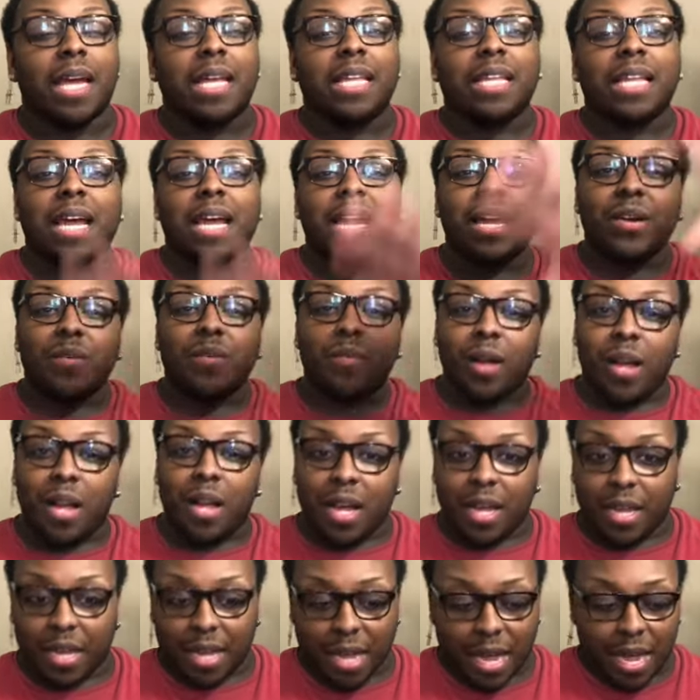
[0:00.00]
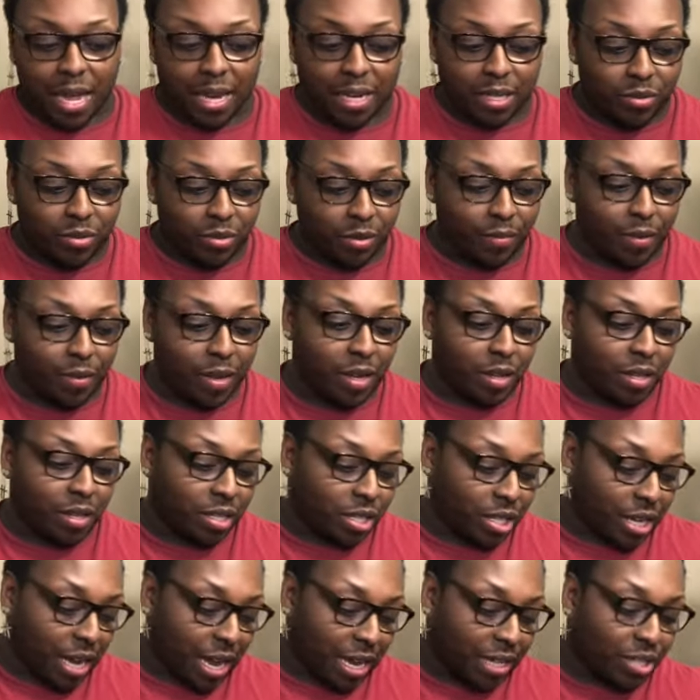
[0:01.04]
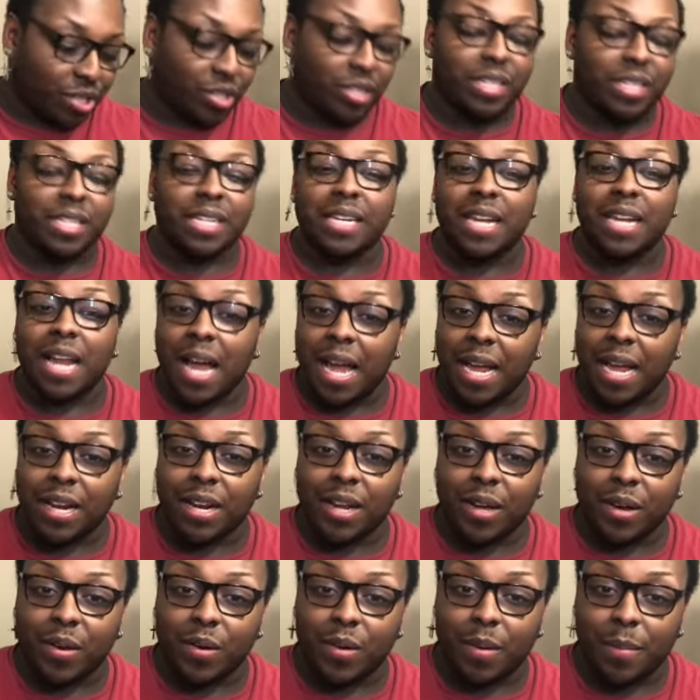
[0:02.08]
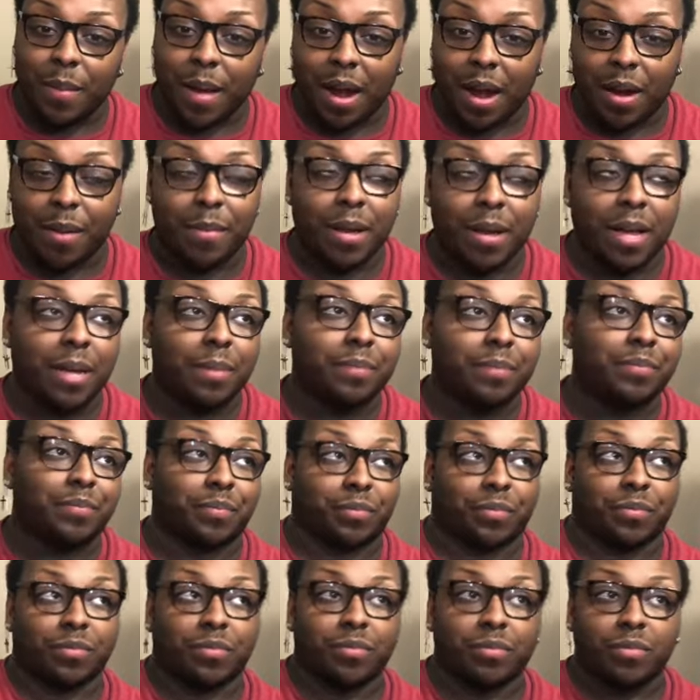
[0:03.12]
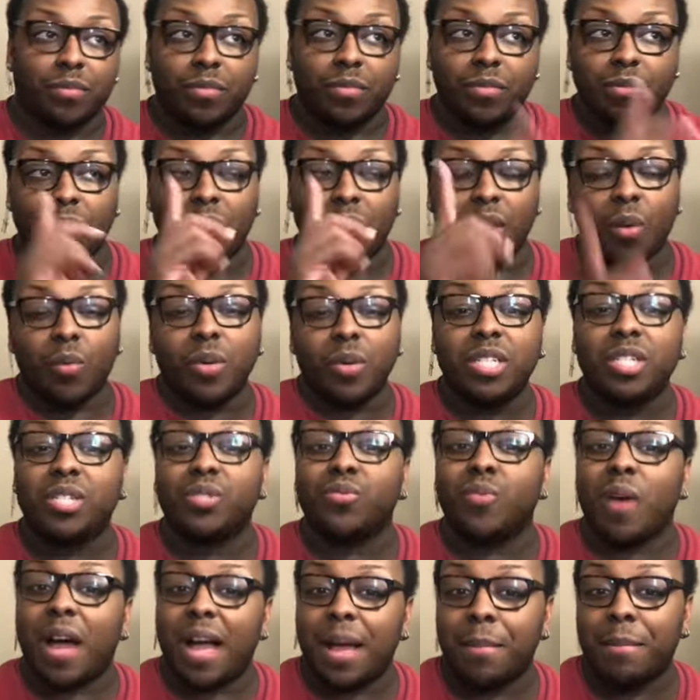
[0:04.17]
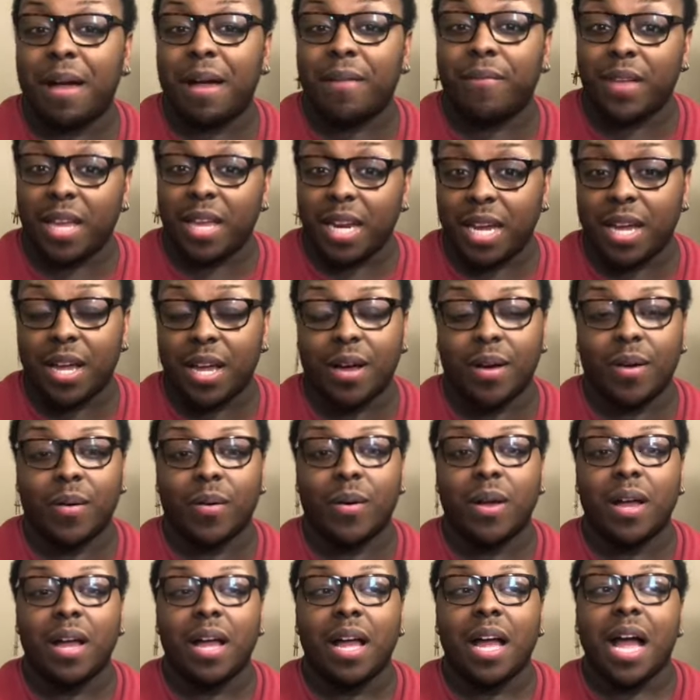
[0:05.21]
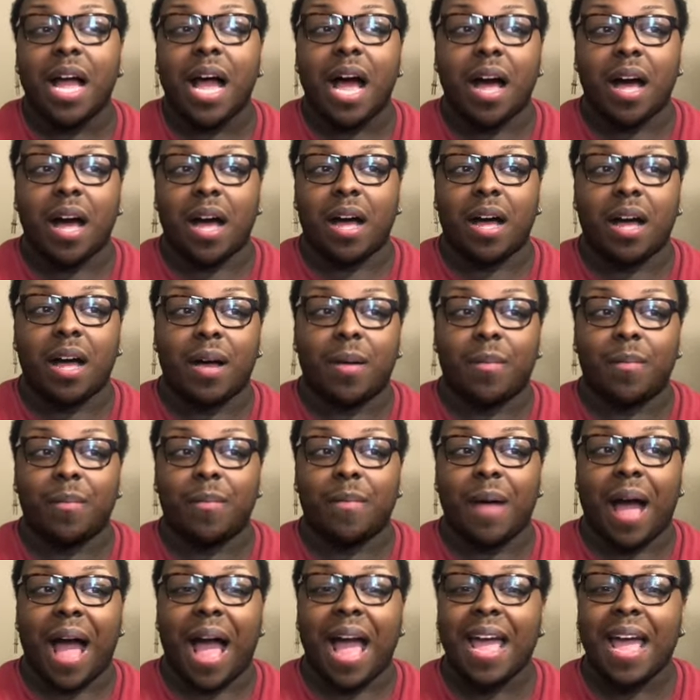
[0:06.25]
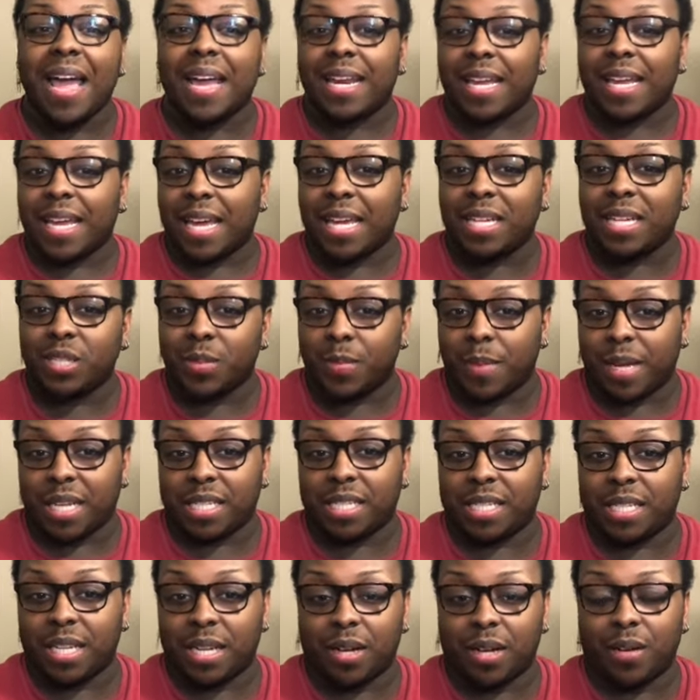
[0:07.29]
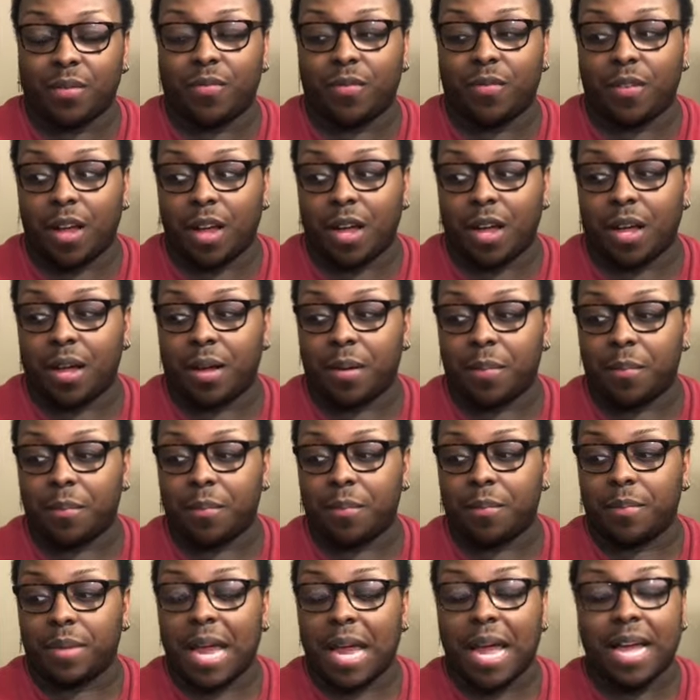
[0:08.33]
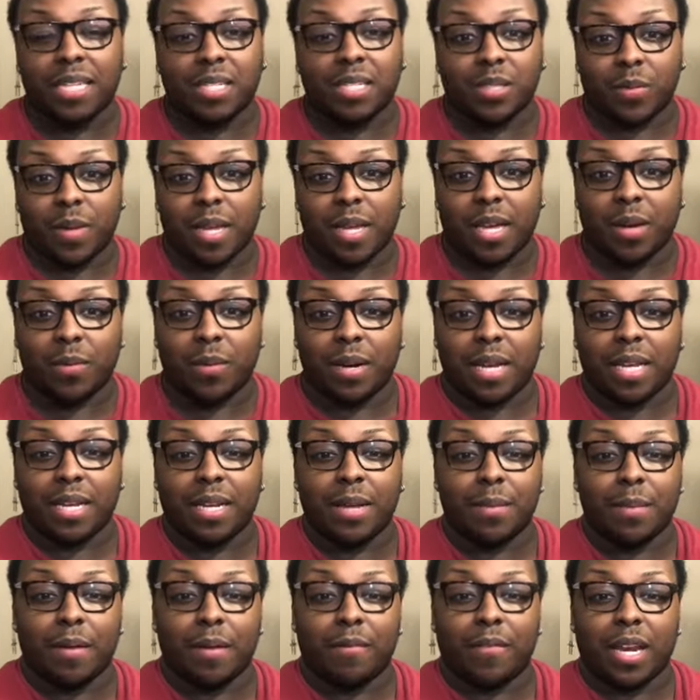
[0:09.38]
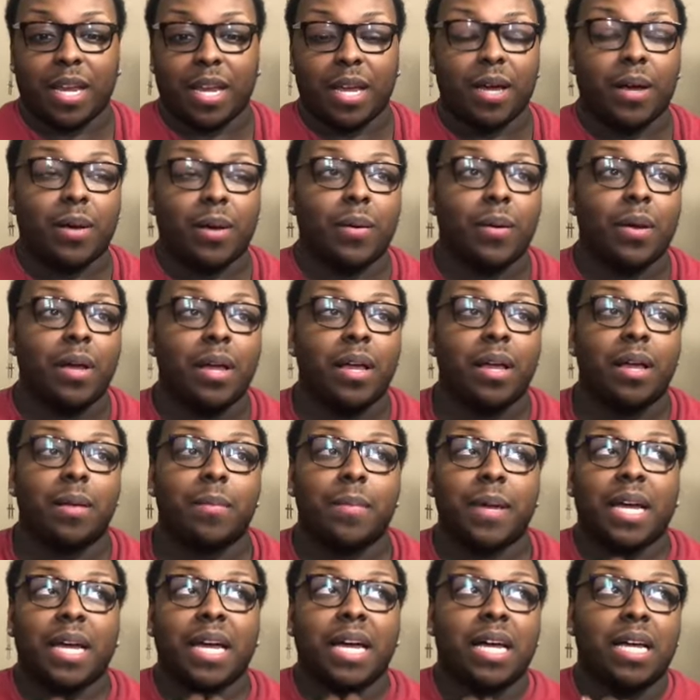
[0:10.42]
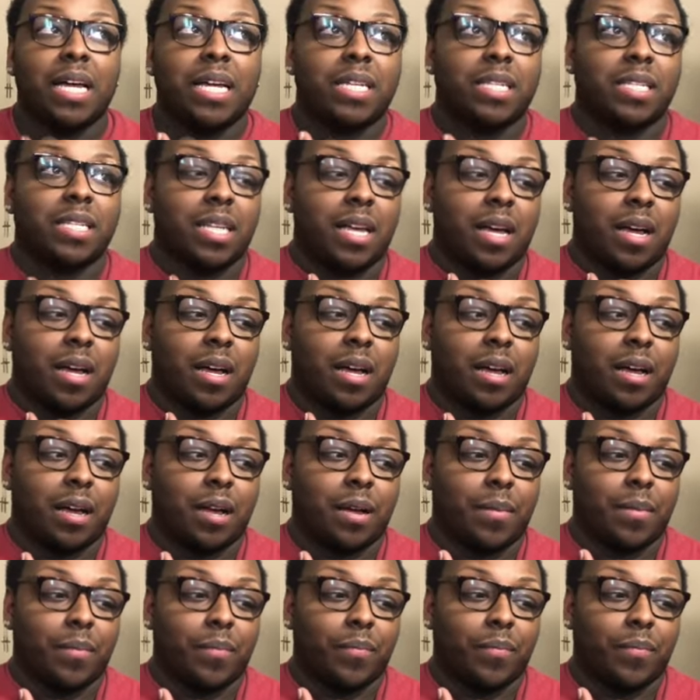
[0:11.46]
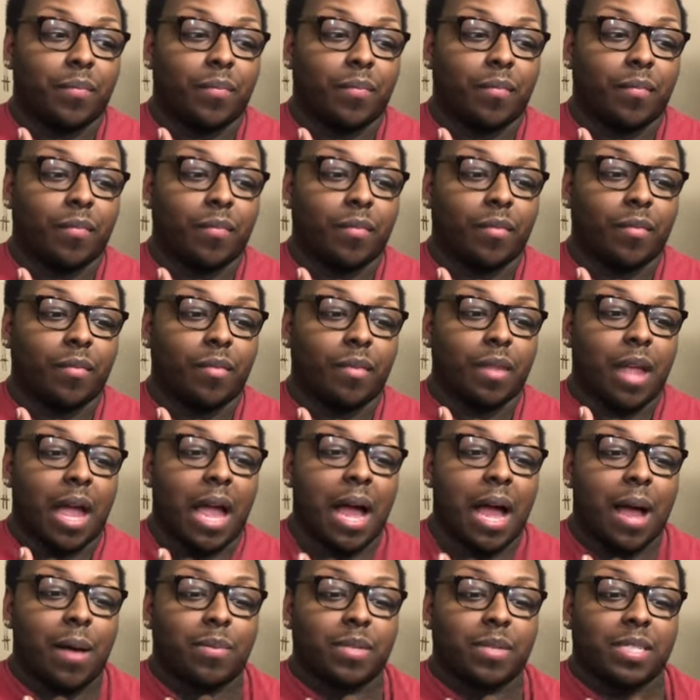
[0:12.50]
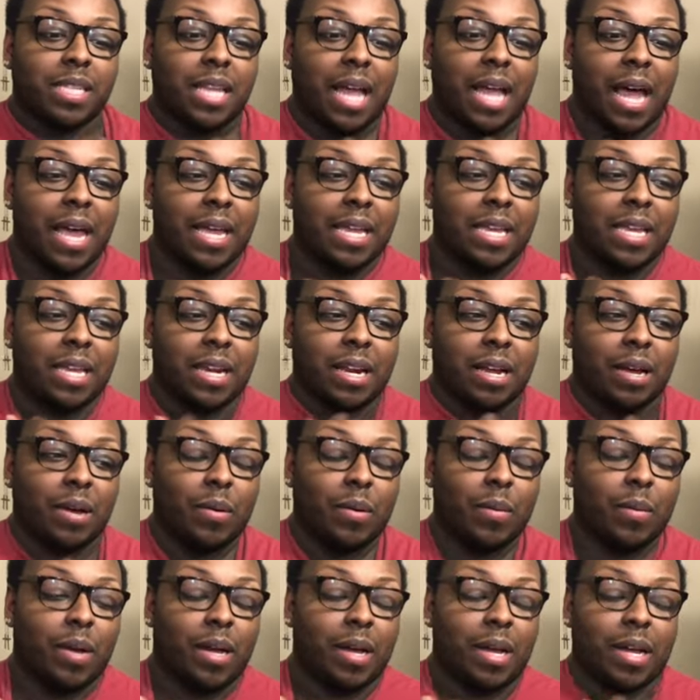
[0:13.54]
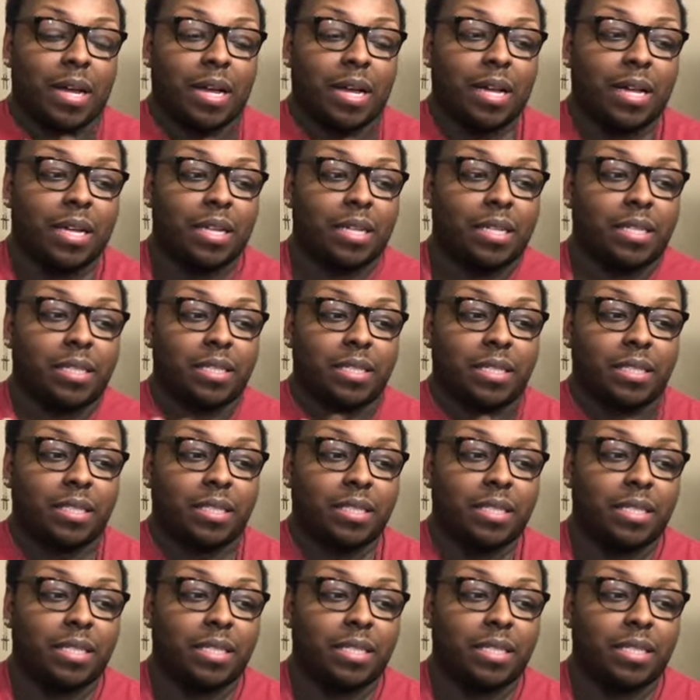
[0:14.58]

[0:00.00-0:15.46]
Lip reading: Later on, Candiace revealed that she actually did not know about her mom, which is why my video, I had to catch myself last week when I did my video, because I was like, you know,